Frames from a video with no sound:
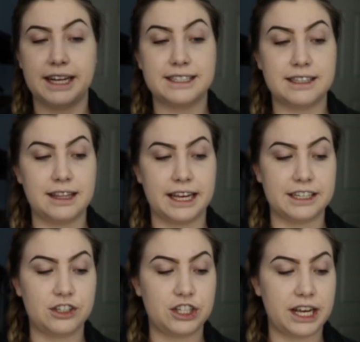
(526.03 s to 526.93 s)
It's the
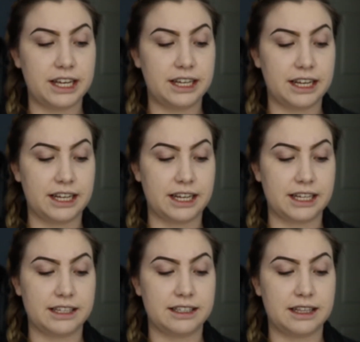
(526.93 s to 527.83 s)
lightest shade. It
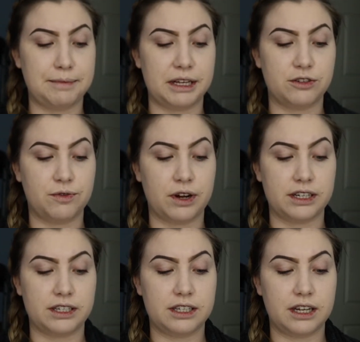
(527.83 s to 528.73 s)
is the
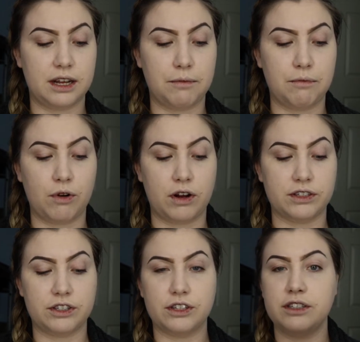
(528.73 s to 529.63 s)
Beachfront
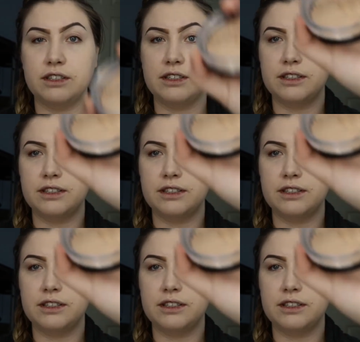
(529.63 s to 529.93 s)
bronzer